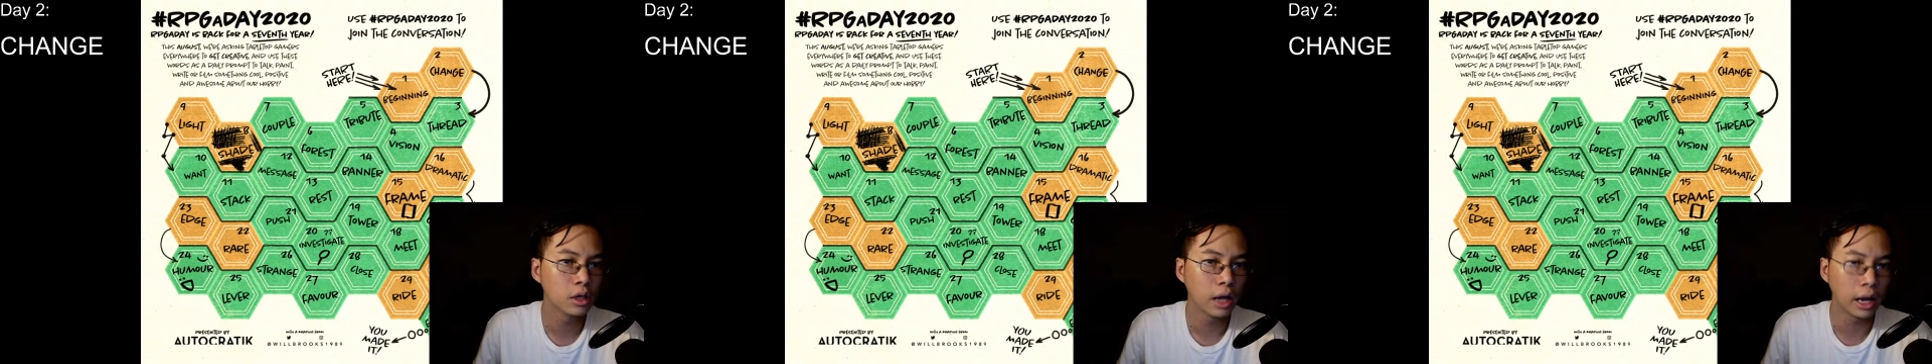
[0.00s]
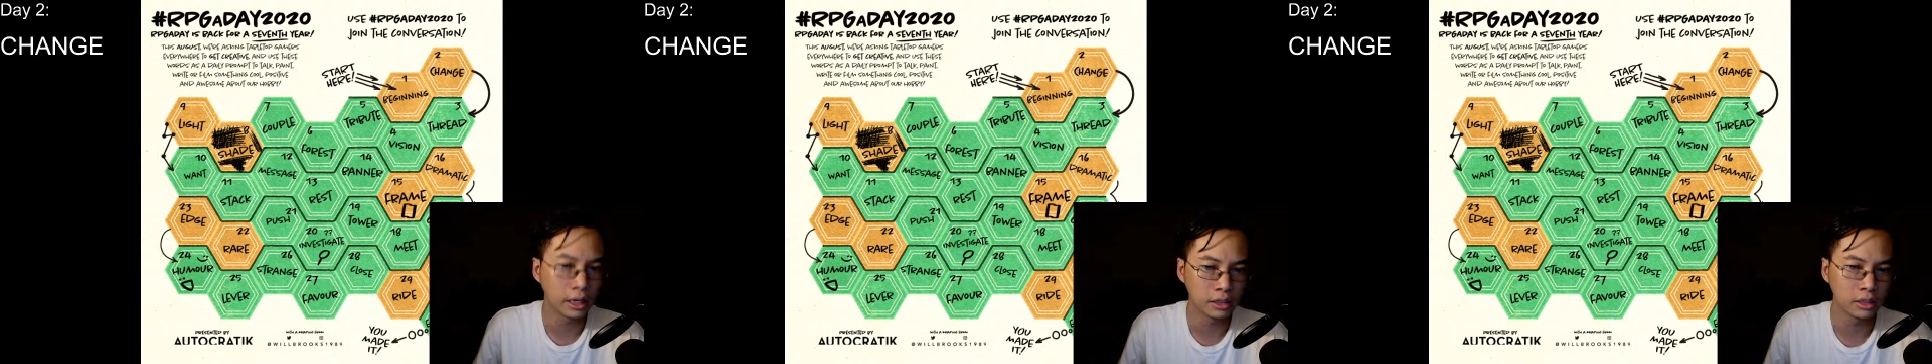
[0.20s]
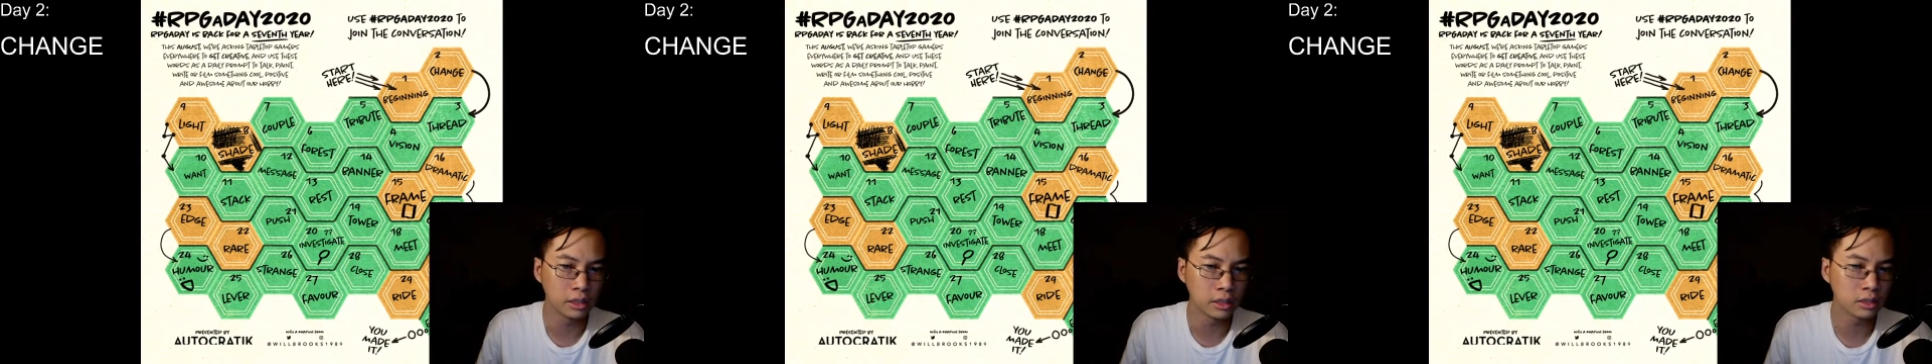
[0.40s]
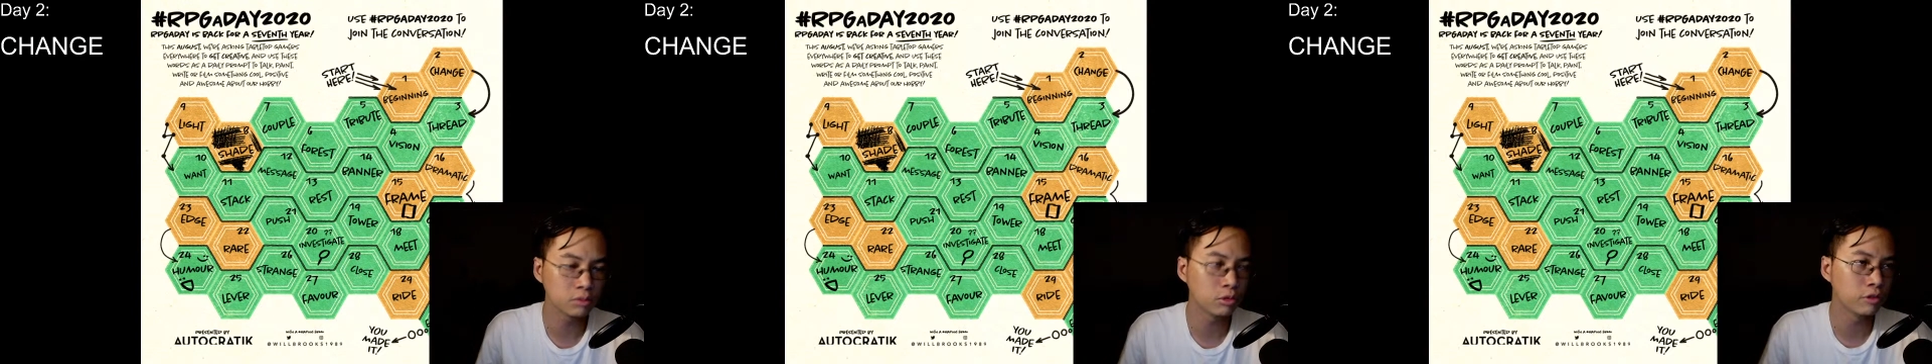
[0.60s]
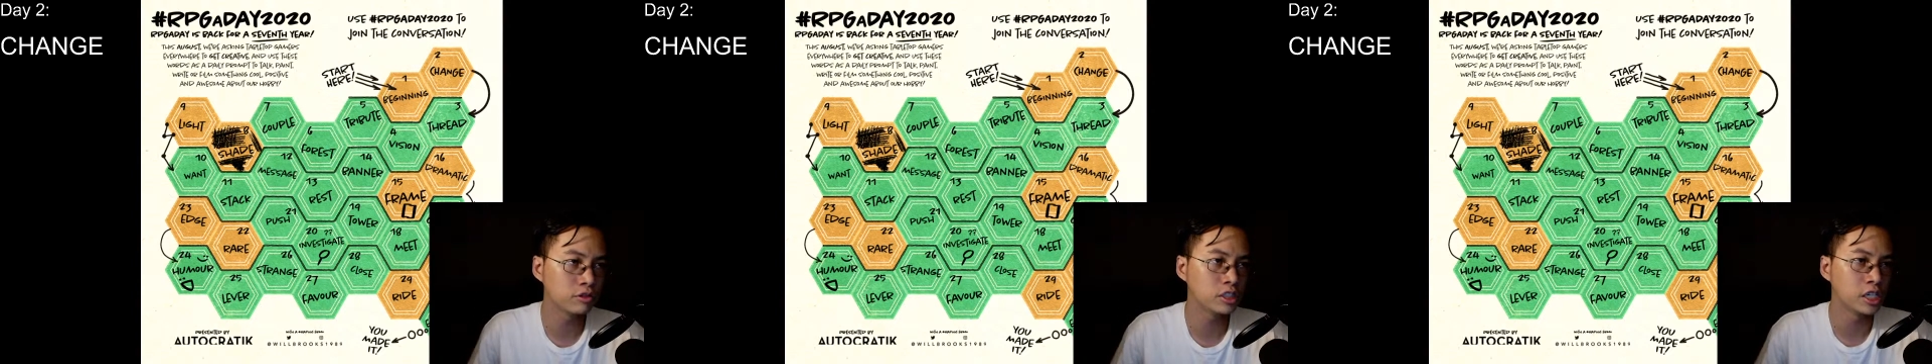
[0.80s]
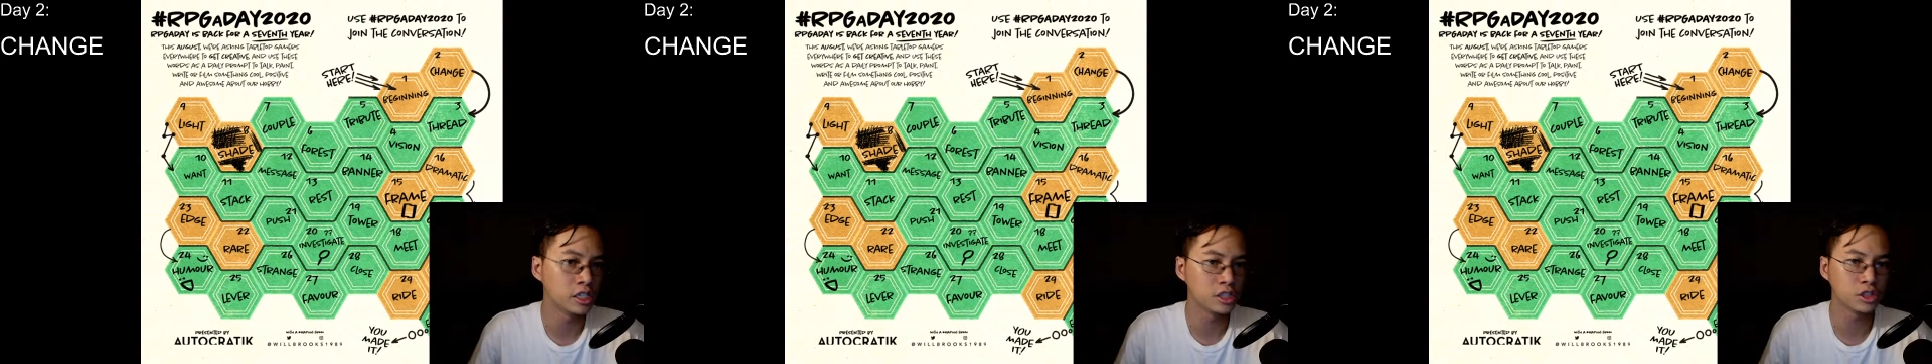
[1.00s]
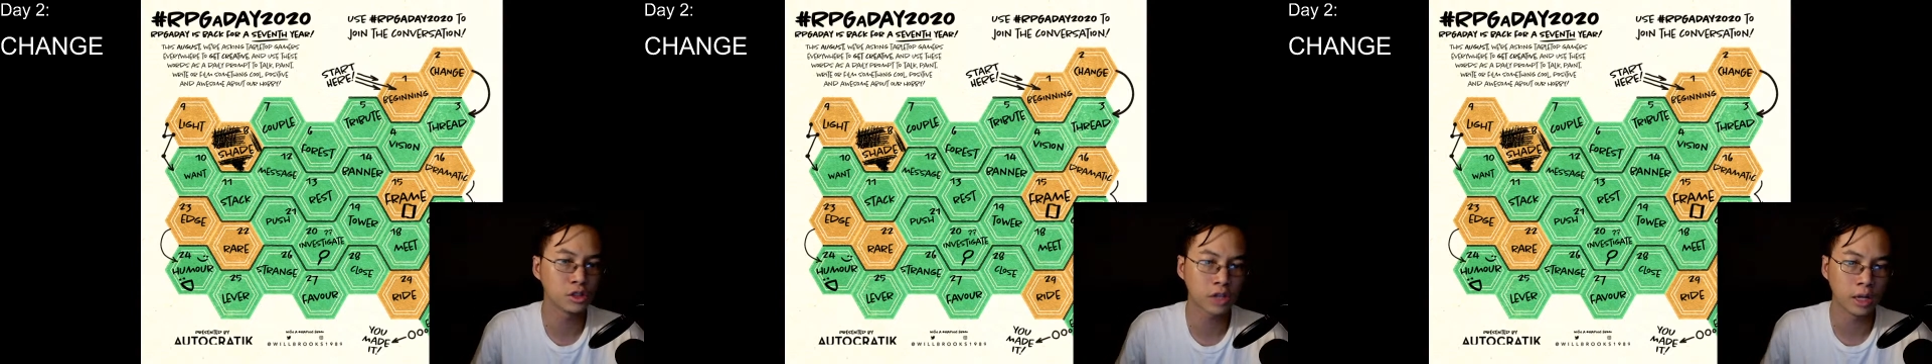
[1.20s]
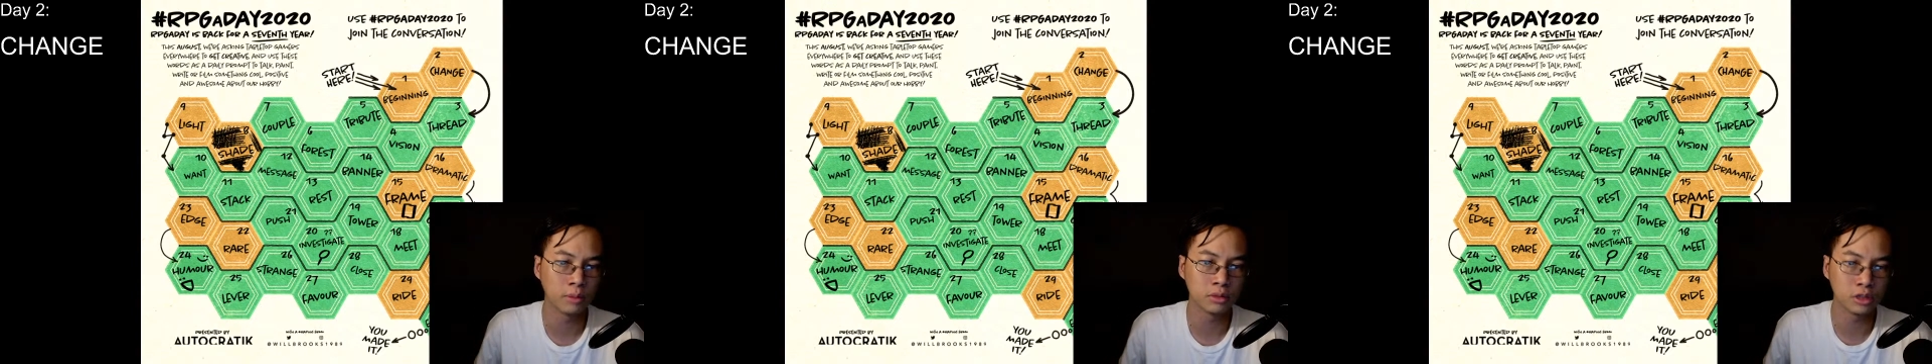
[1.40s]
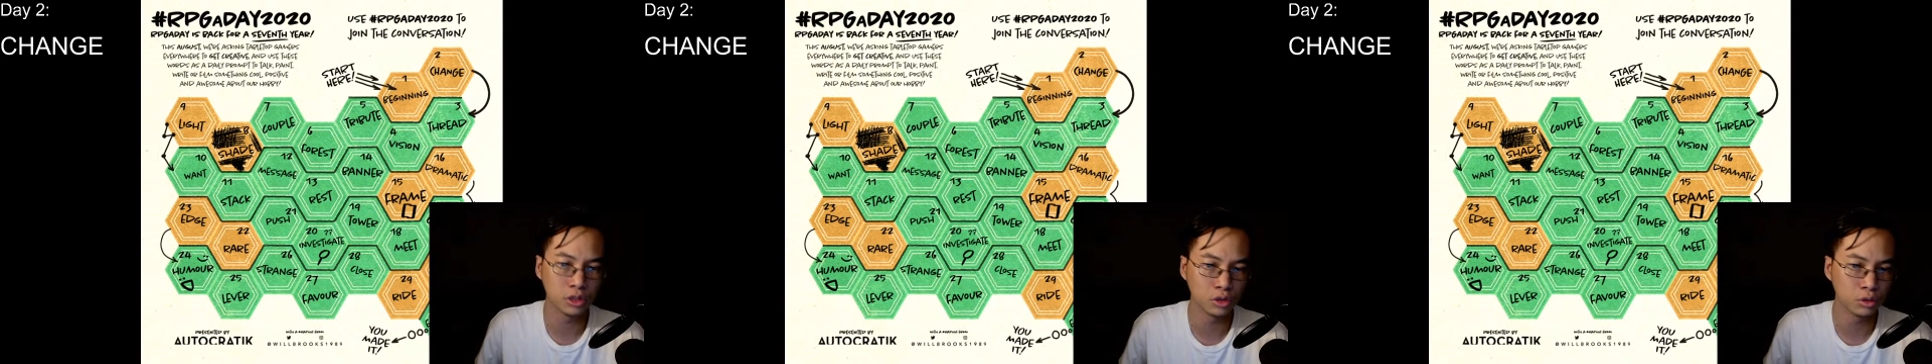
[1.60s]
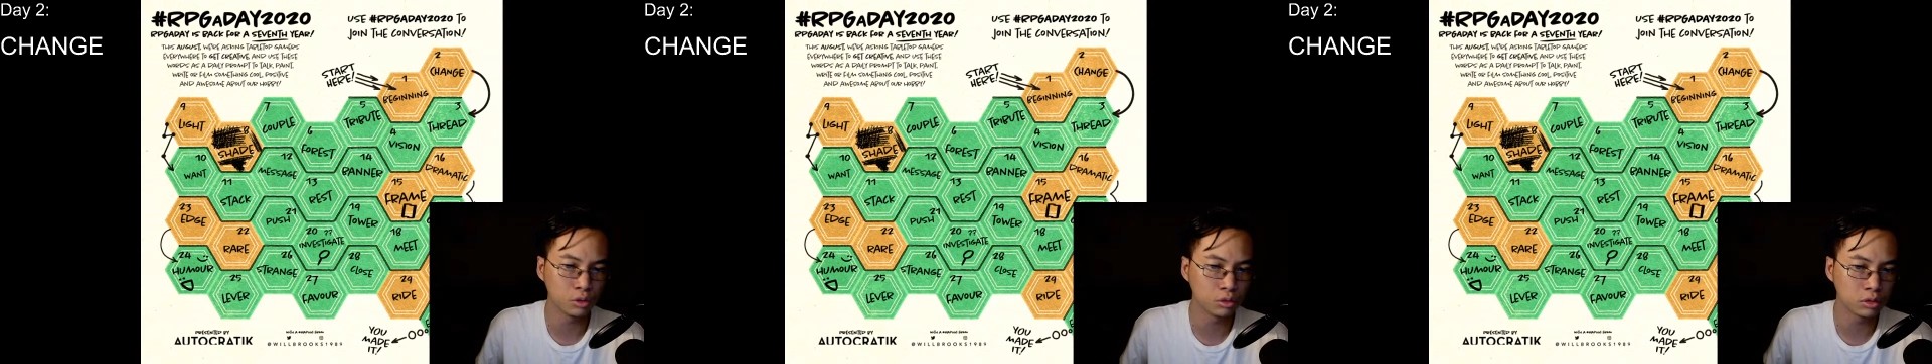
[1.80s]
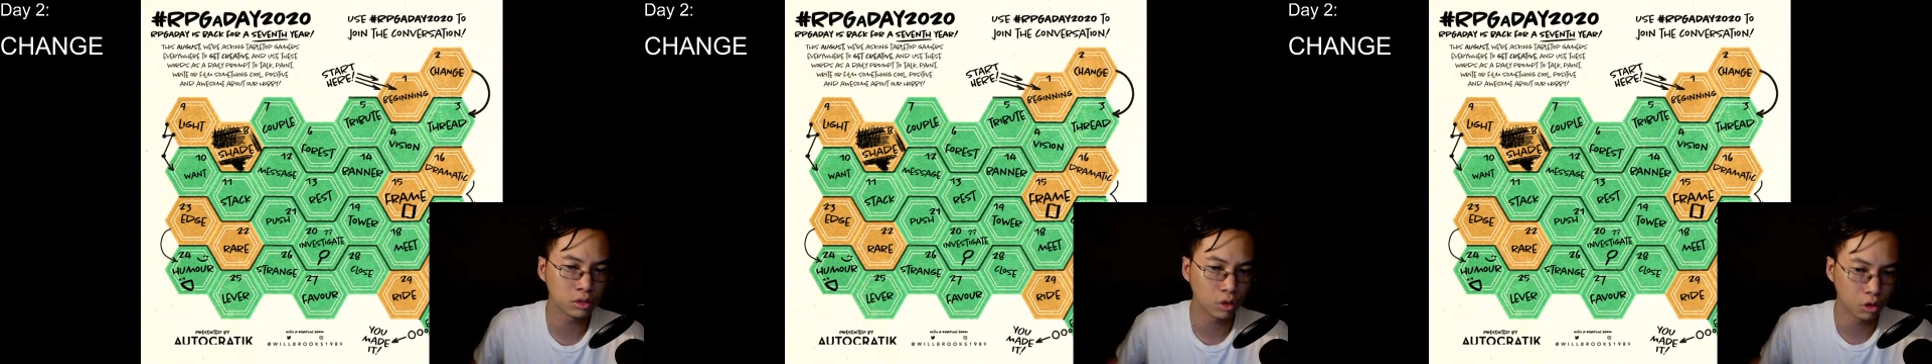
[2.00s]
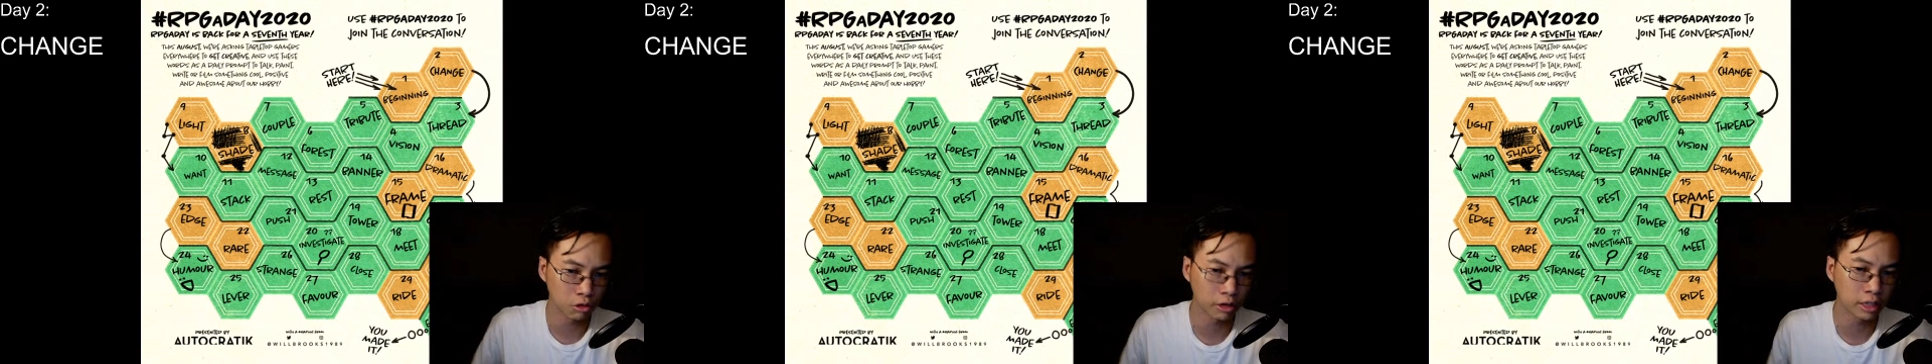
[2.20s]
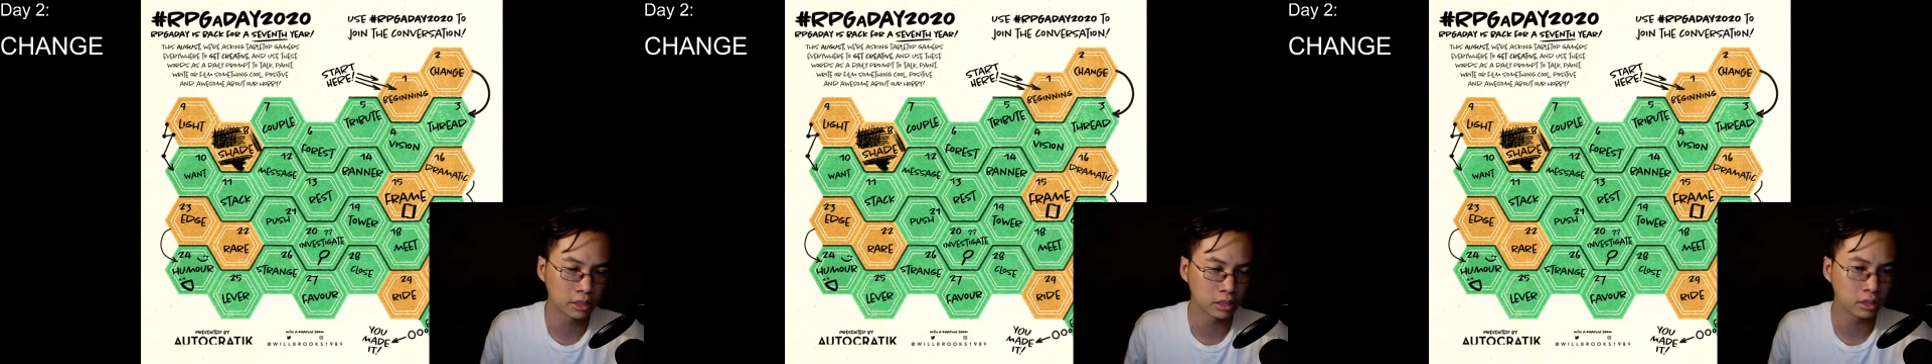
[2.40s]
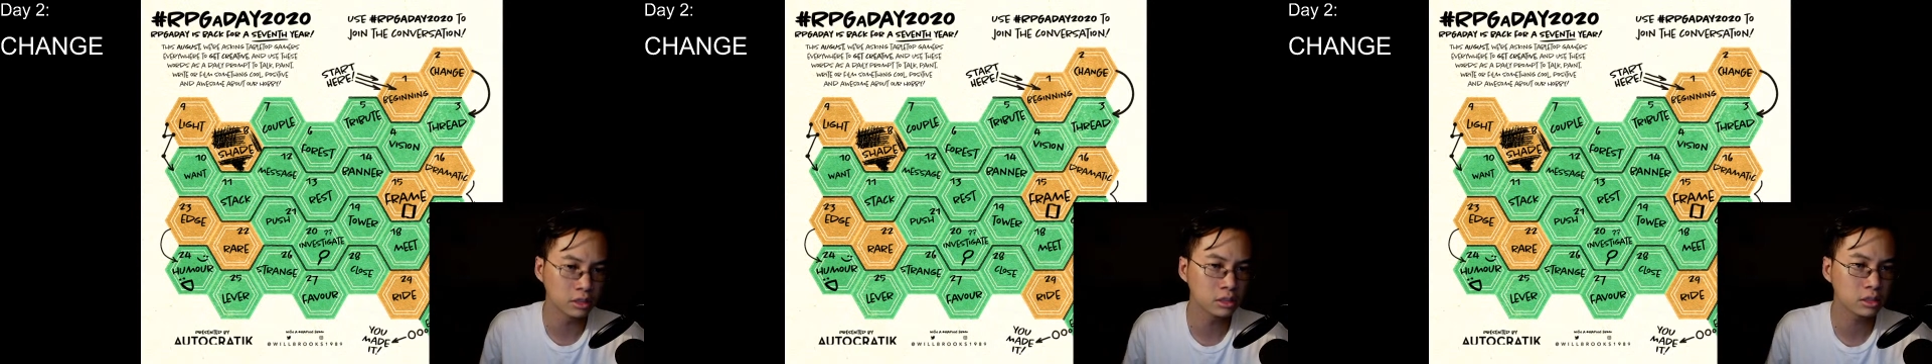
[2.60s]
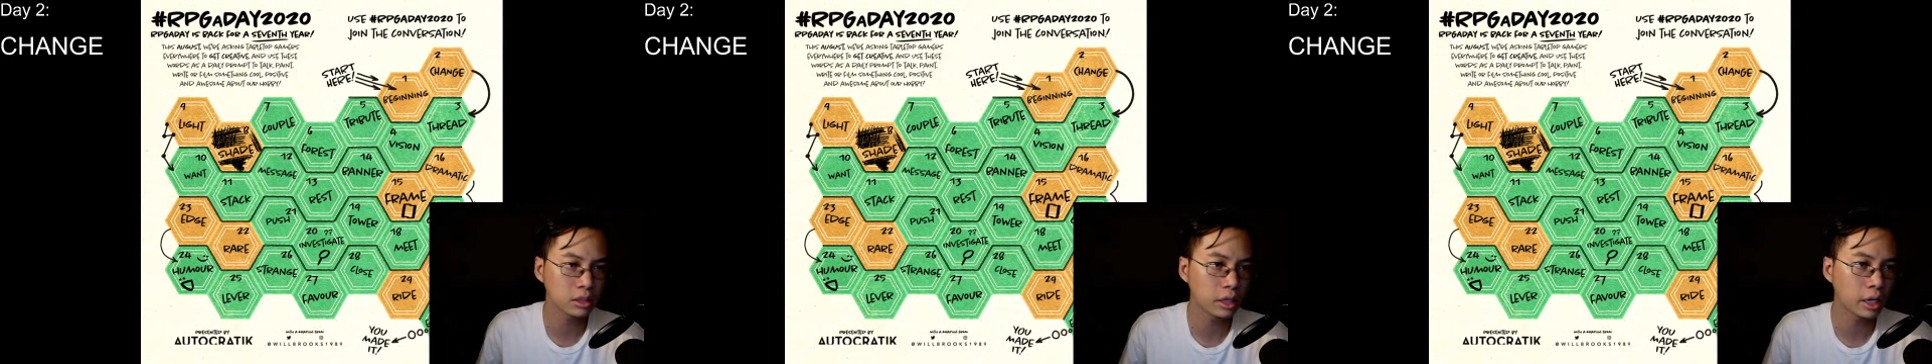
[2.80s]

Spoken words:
ideas, with change comes new horizons.